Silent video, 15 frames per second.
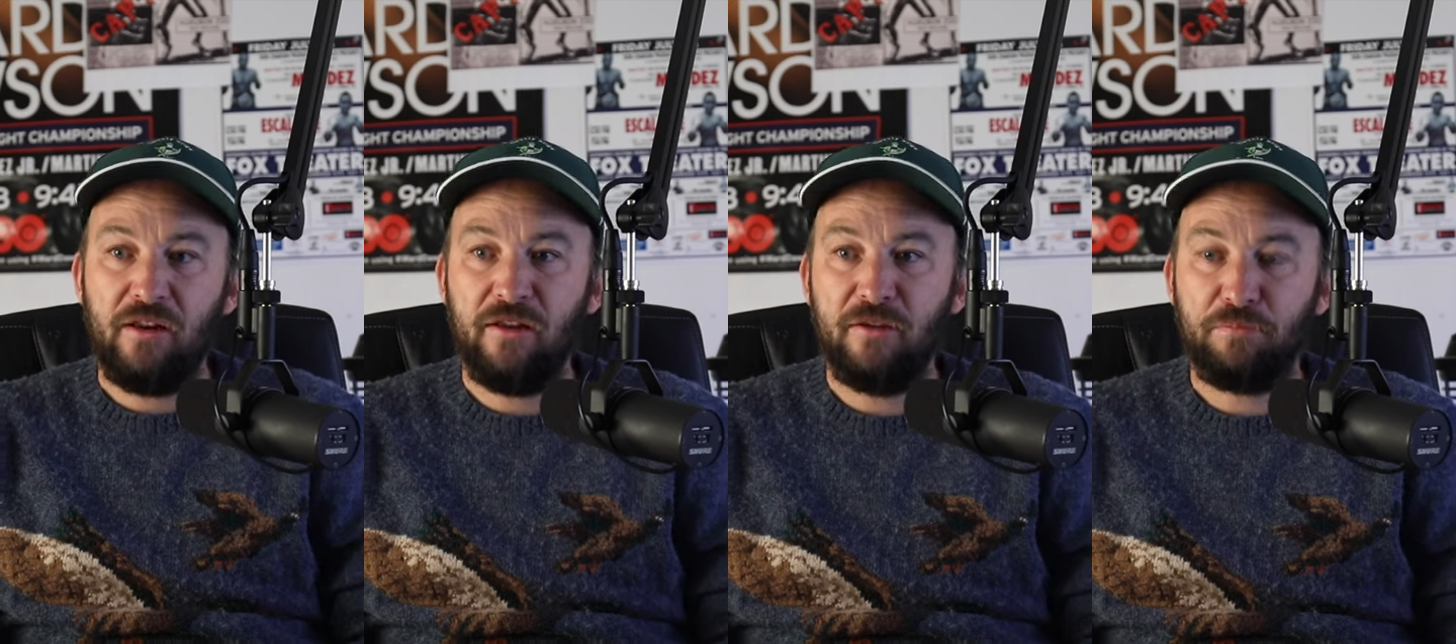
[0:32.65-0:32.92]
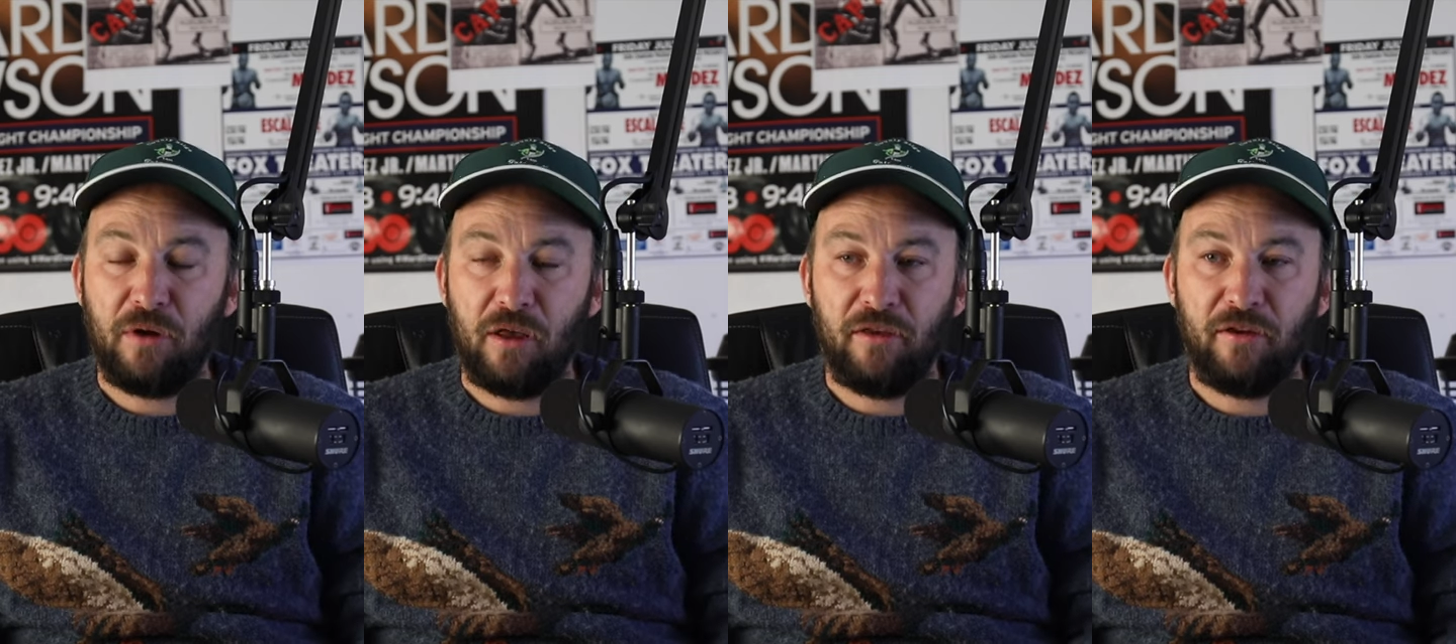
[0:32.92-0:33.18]
He's
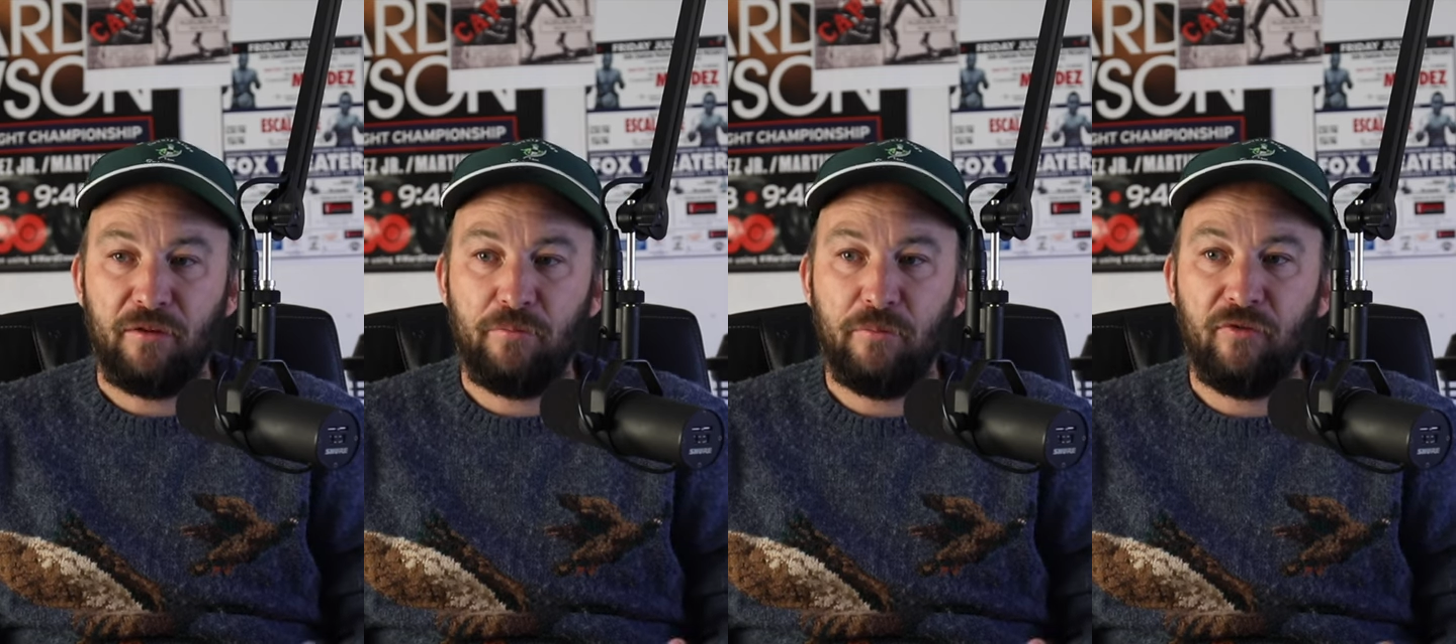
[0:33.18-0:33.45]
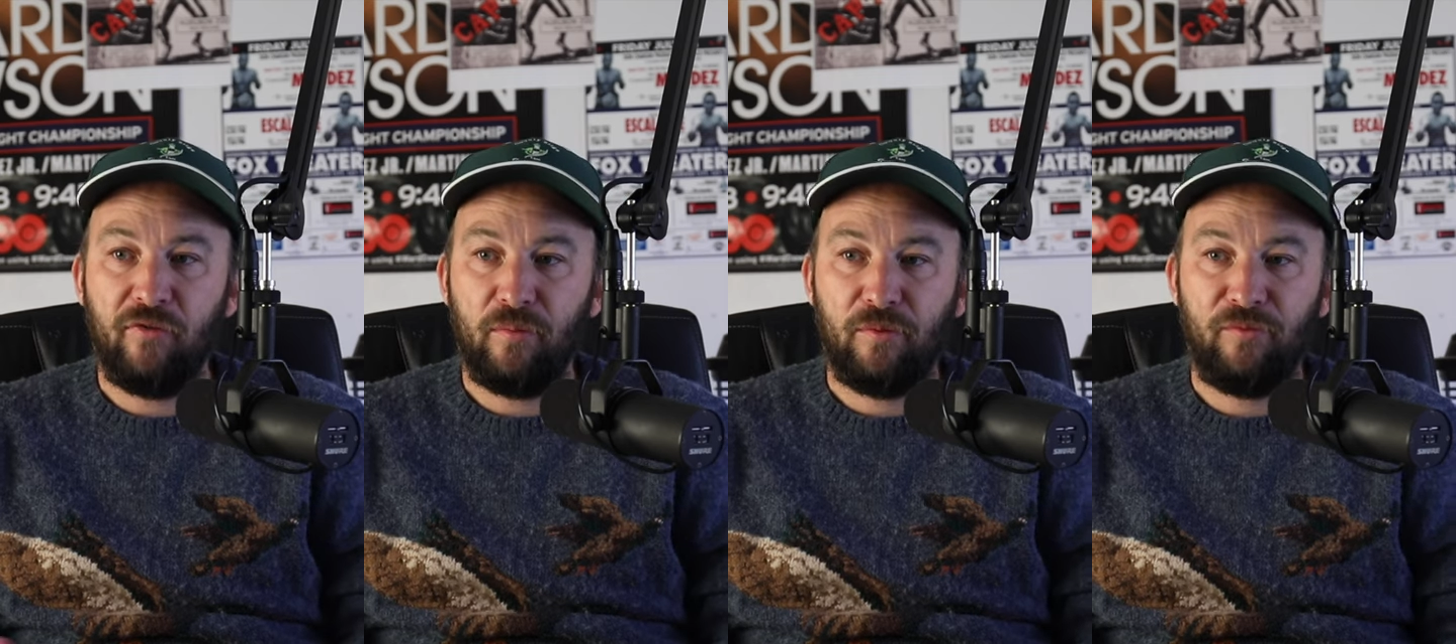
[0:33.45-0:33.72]
probably going to
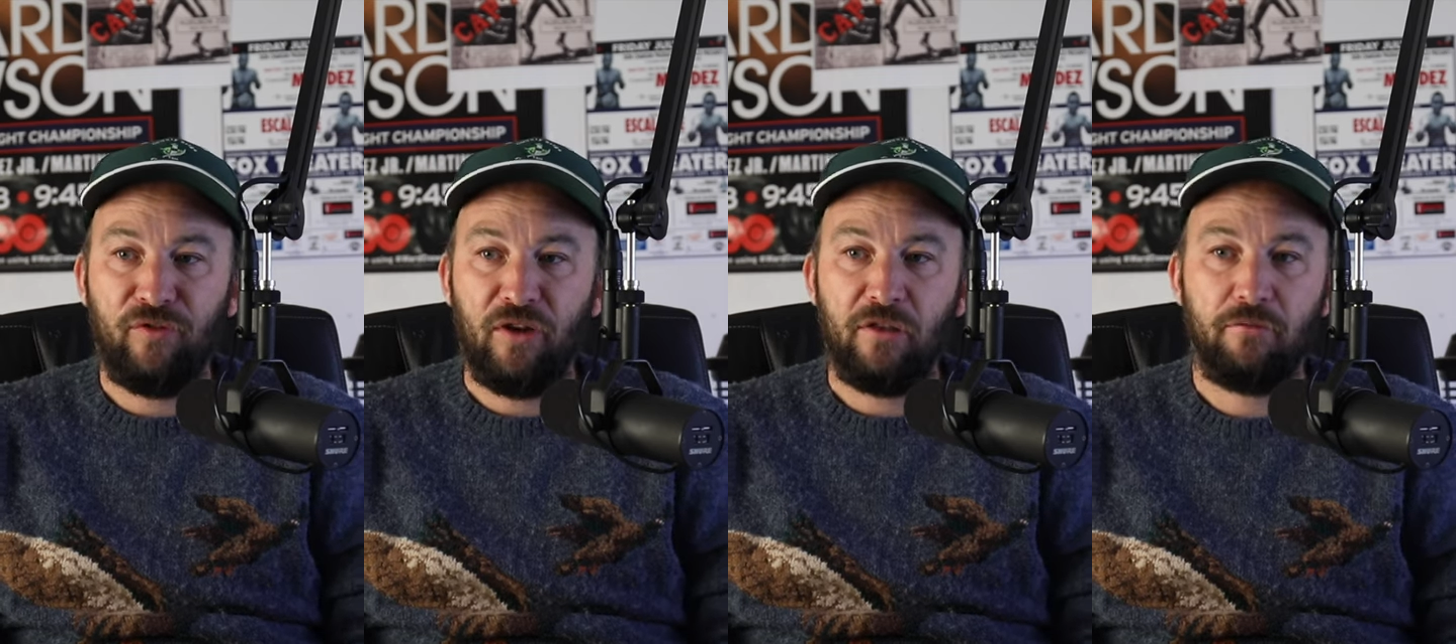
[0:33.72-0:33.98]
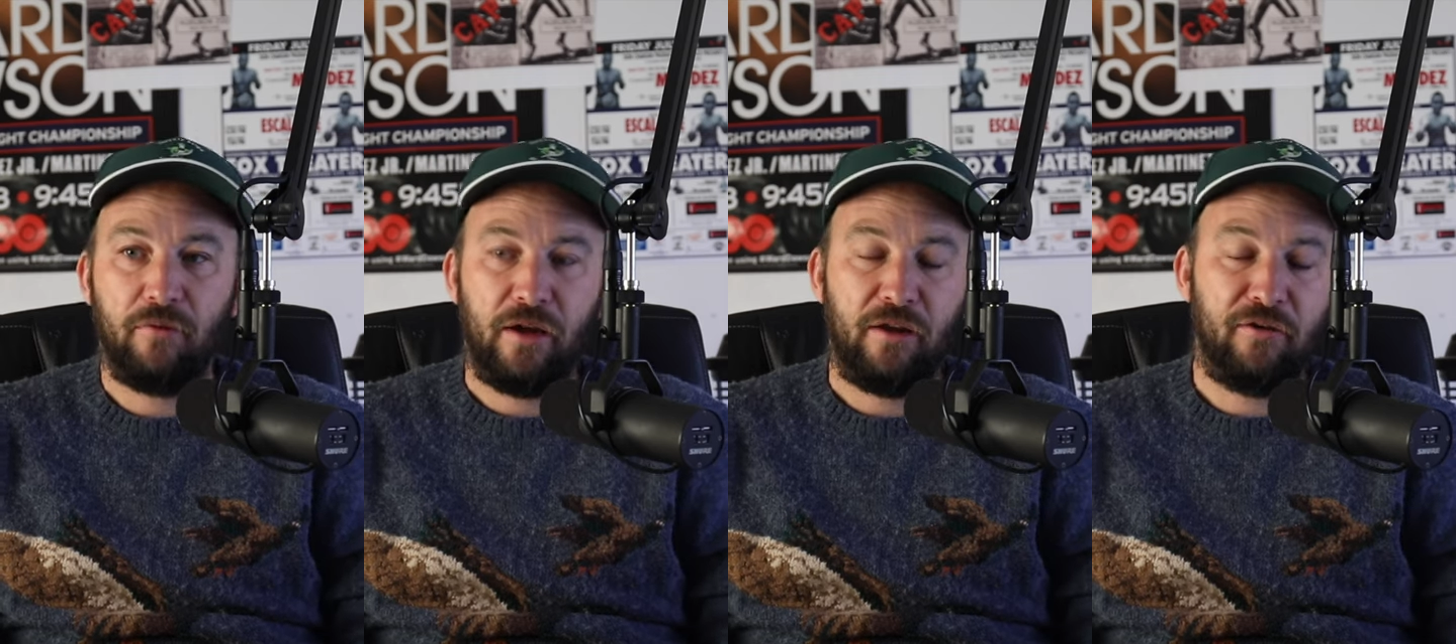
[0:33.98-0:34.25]
move up to
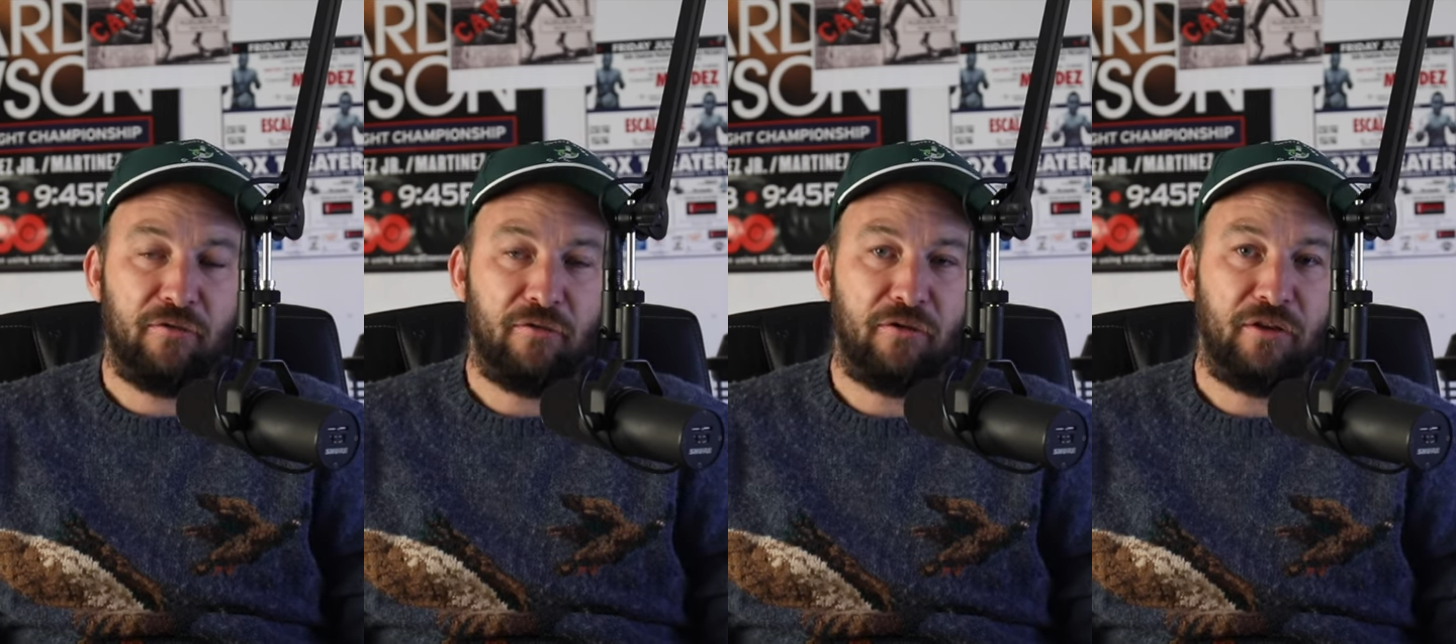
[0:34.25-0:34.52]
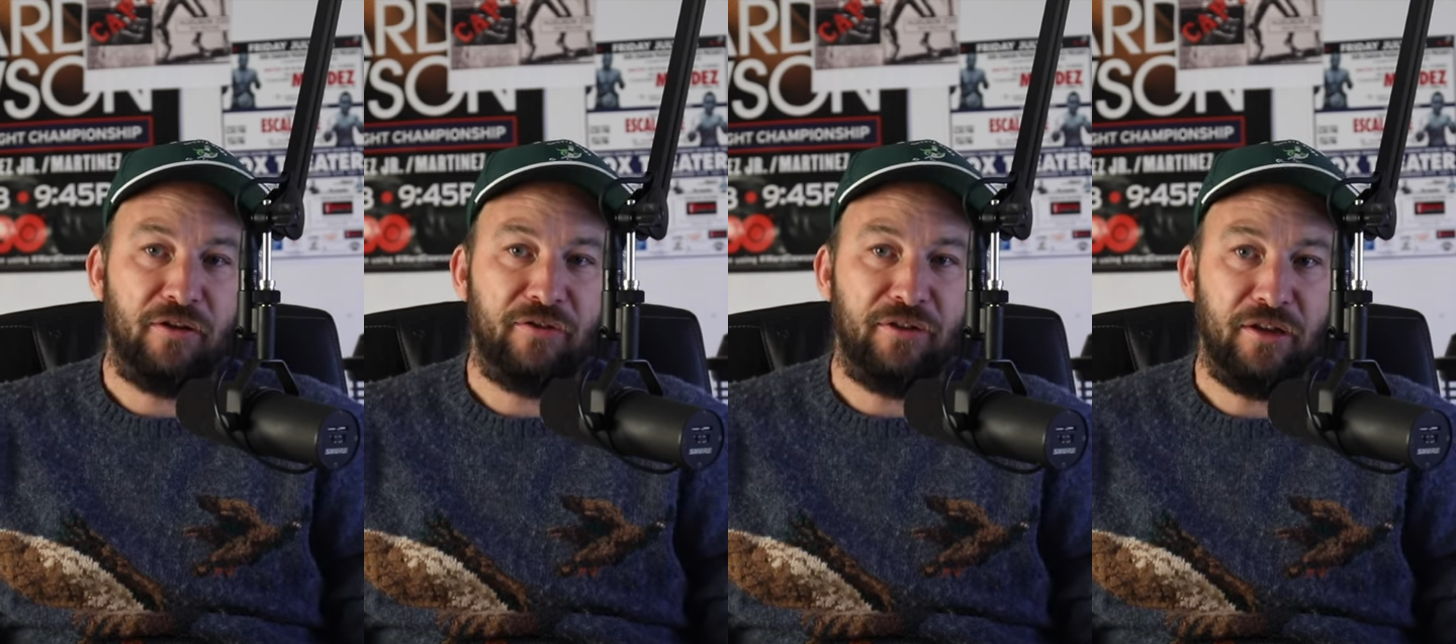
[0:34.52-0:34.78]
featherweight. It'll
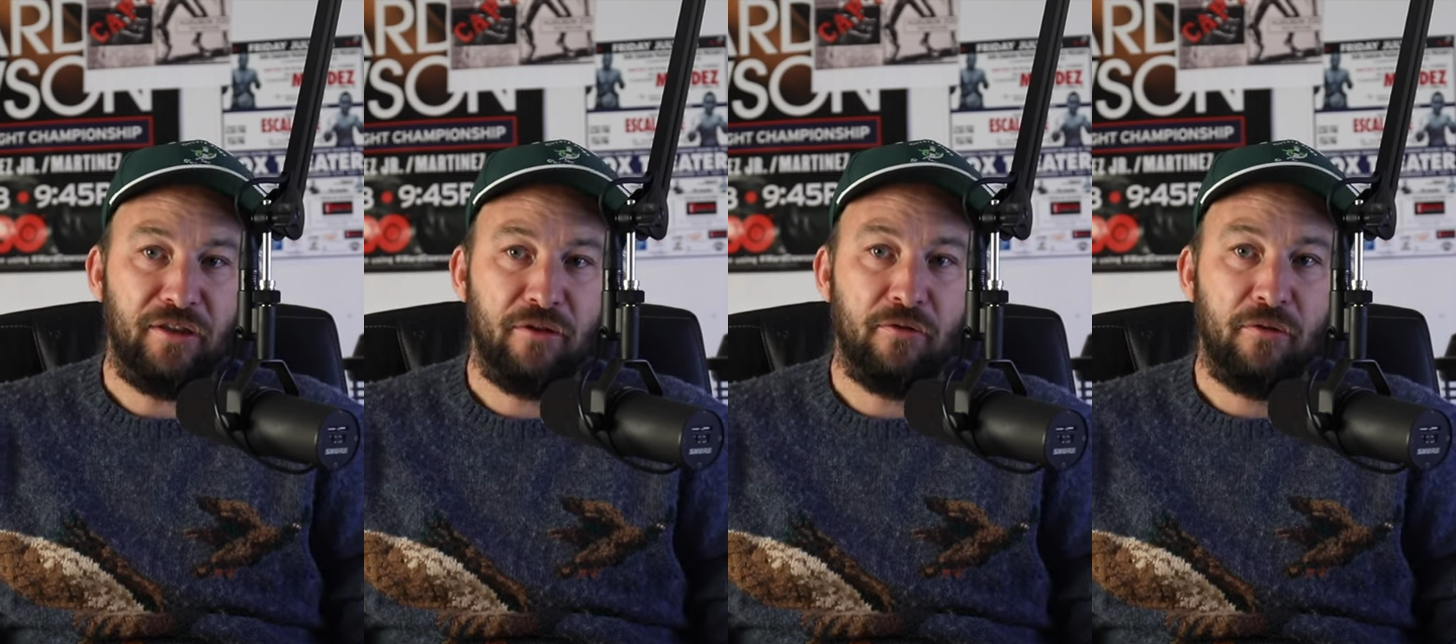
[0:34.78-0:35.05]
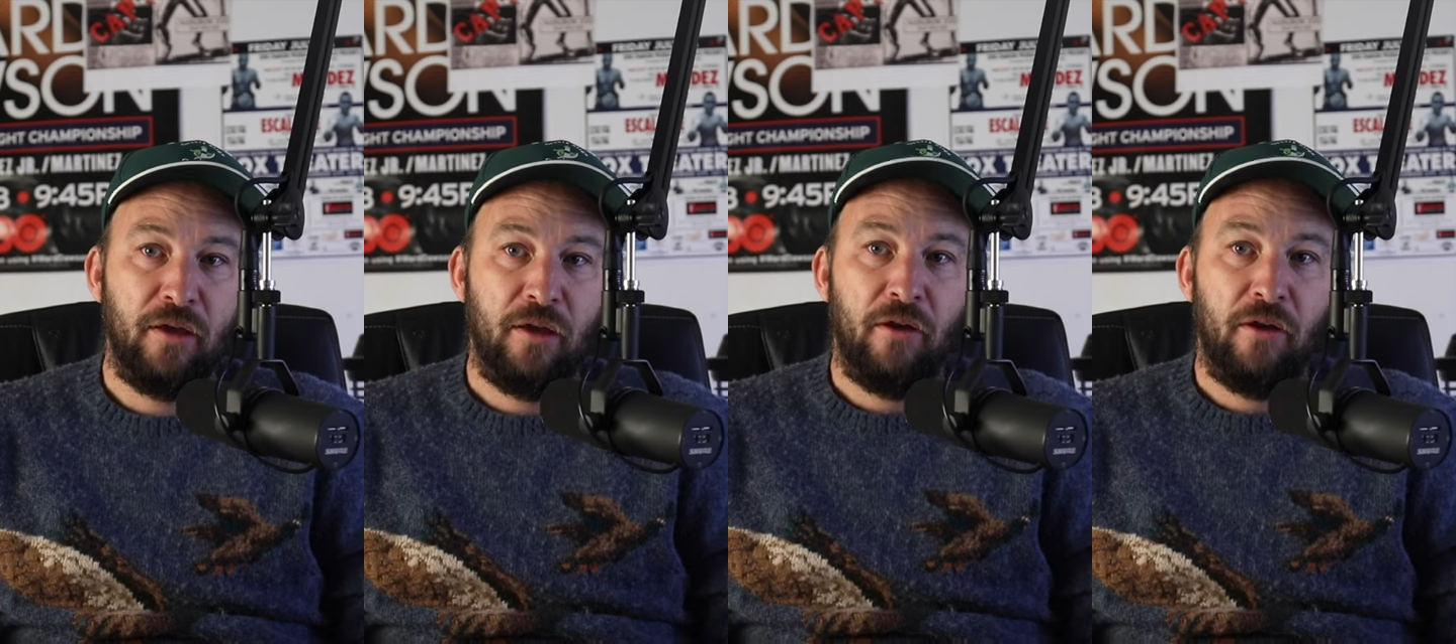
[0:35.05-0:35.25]
continue.